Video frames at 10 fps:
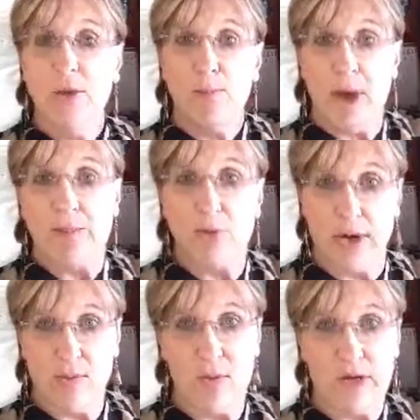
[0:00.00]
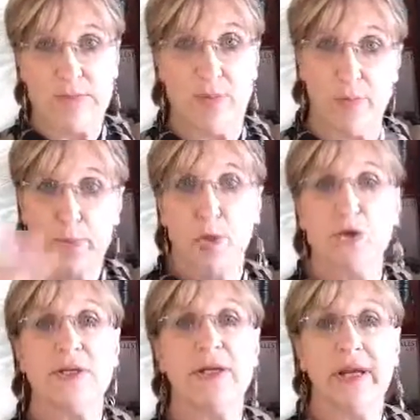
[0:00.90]
my priorities, both
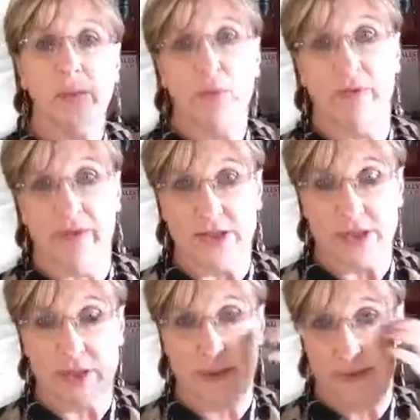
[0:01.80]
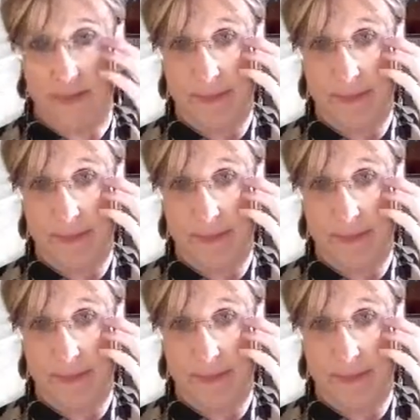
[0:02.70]
personally and professionally.